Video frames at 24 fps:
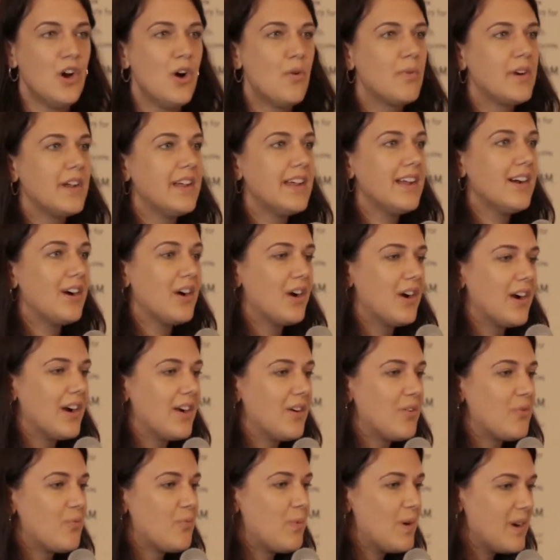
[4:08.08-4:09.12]
We
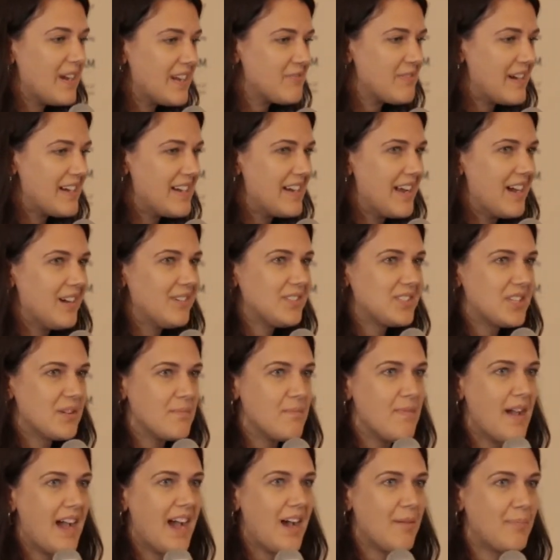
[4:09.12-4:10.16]
are working right now to
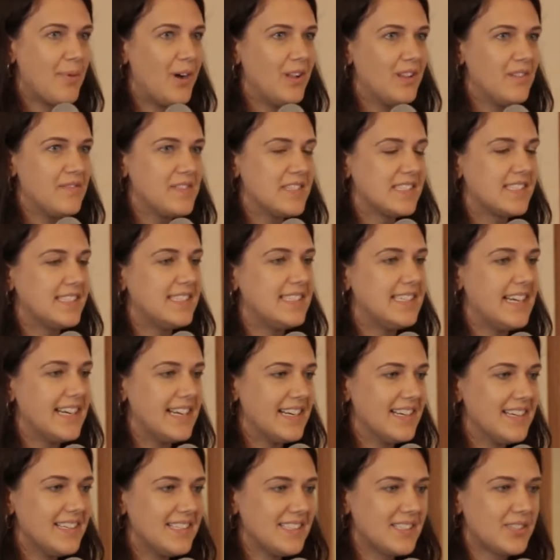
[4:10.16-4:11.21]
map all of this
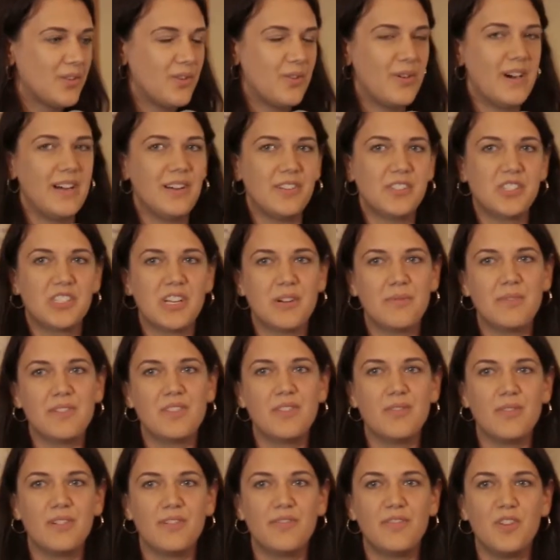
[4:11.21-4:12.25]
data, so I'll share with
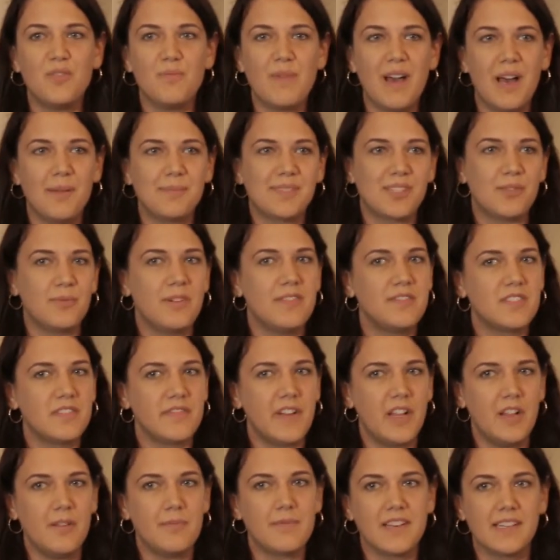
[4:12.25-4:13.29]
you a few maps that we've
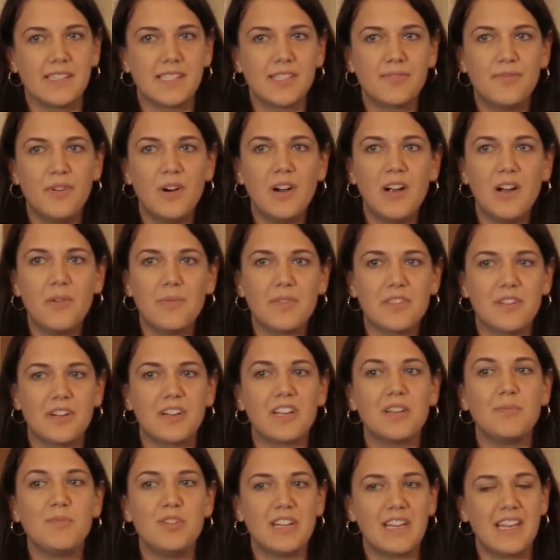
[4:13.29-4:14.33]
developed thus far with our
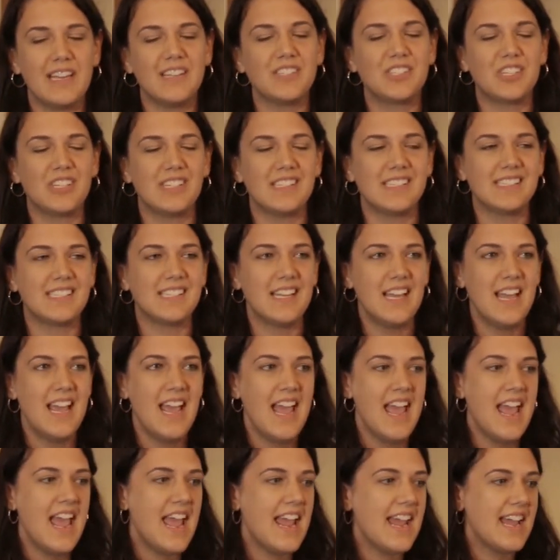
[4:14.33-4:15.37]
communications
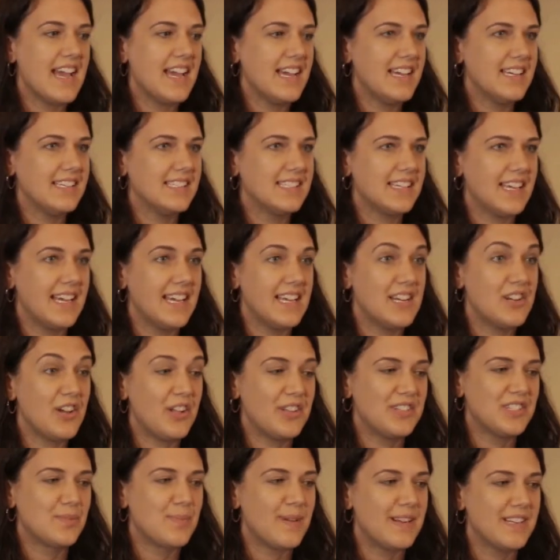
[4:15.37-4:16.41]
and
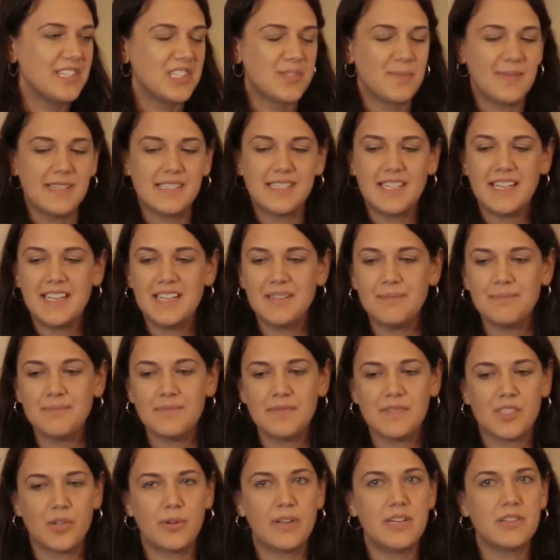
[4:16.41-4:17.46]
knowledge management
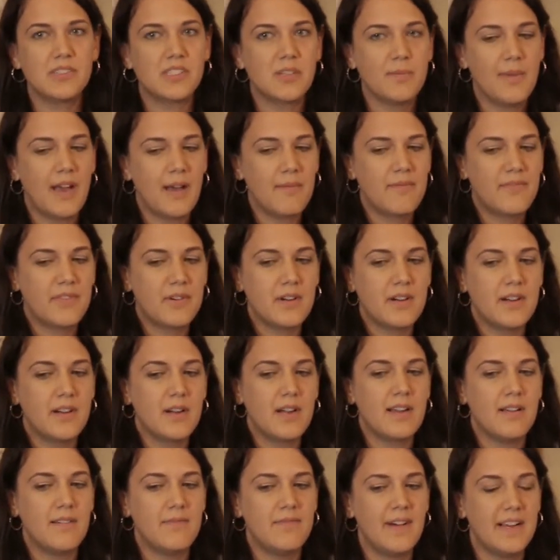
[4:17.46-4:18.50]
team. So here's a map
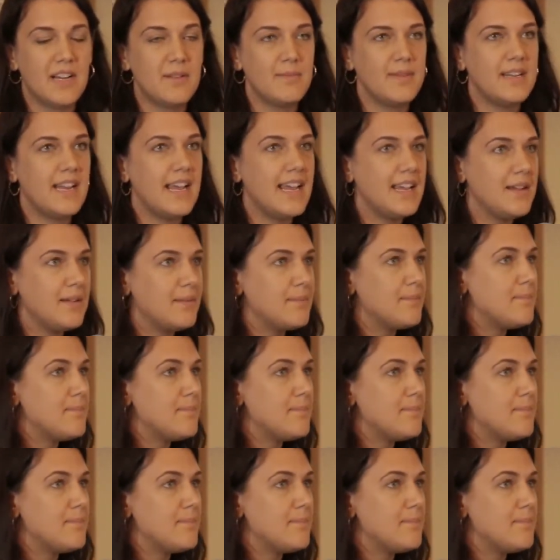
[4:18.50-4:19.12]
for vitamin A